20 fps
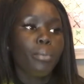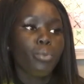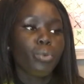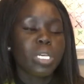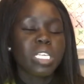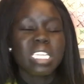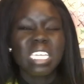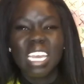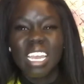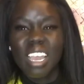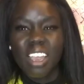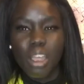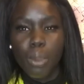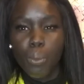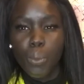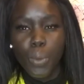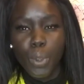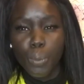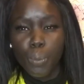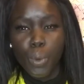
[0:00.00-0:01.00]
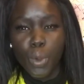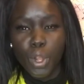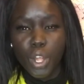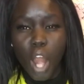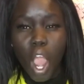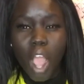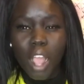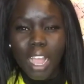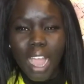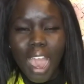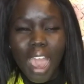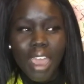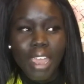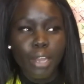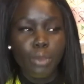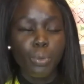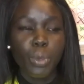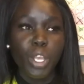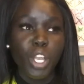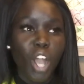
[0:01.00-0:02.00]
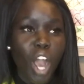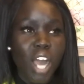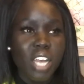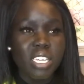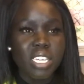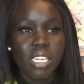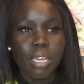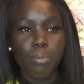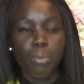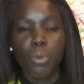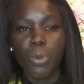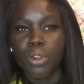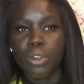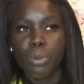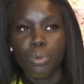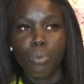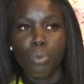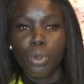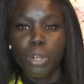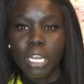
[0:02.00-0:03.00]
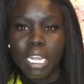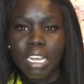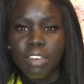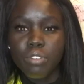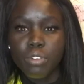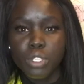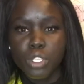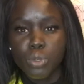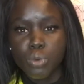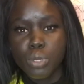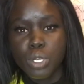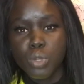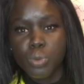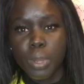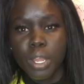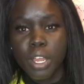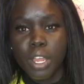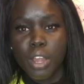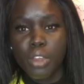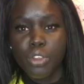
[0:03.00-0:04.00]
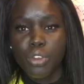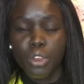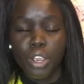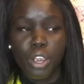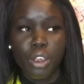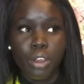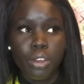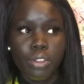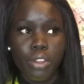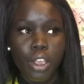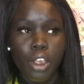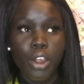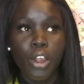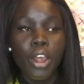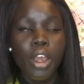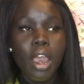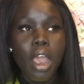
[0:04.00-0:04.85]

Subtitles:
We say we're not kind. We gossip. We're evil towards one another here and there.